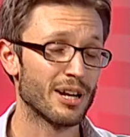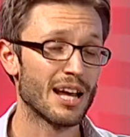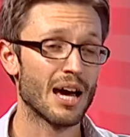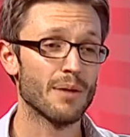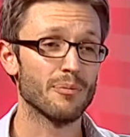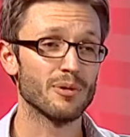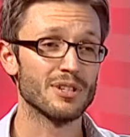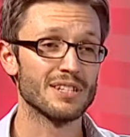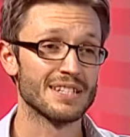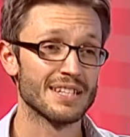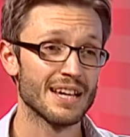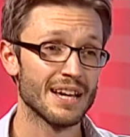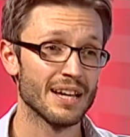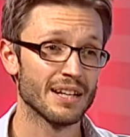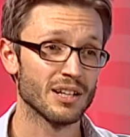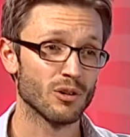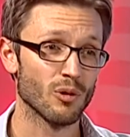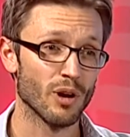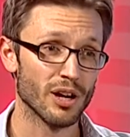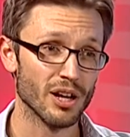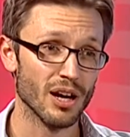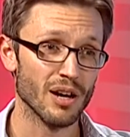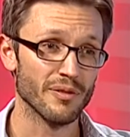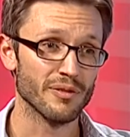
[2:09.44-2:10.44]
what happens then
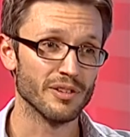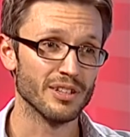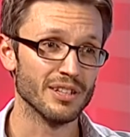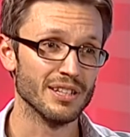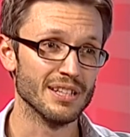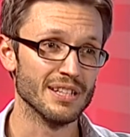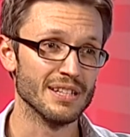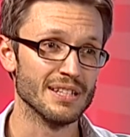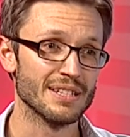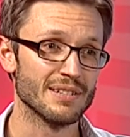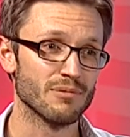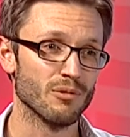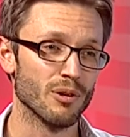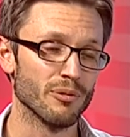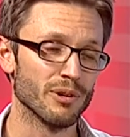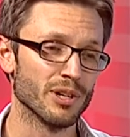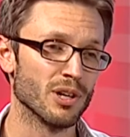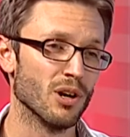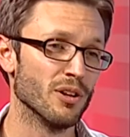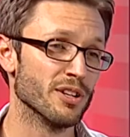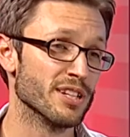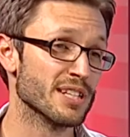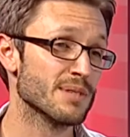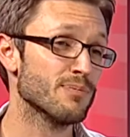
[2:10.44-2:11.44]
quite often is what we
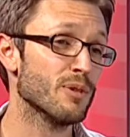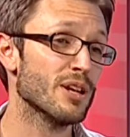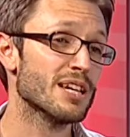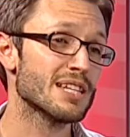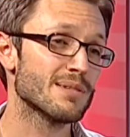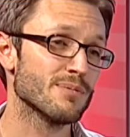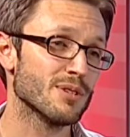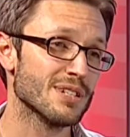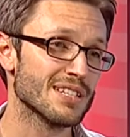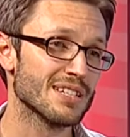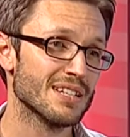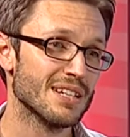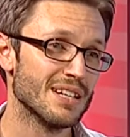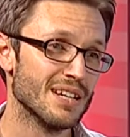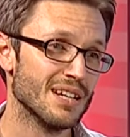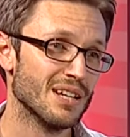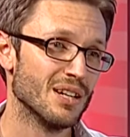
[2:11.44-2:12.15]
call displacement,